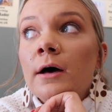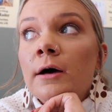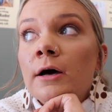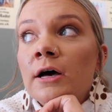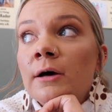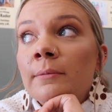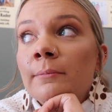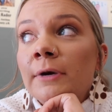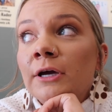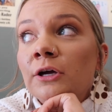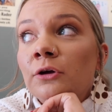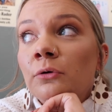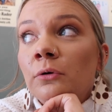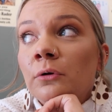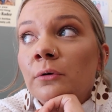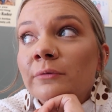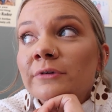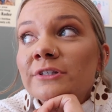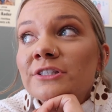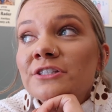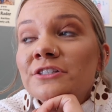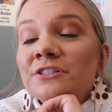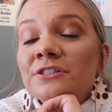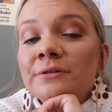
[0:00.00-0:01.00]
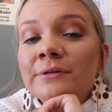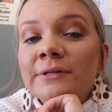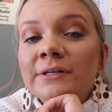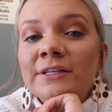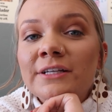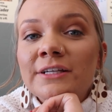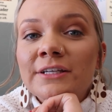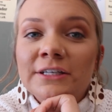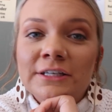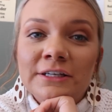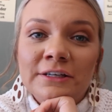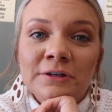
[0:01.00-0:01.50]
um, my goal was to do it
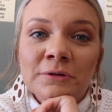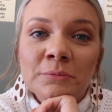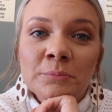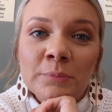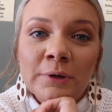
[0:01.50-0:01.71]
in a year,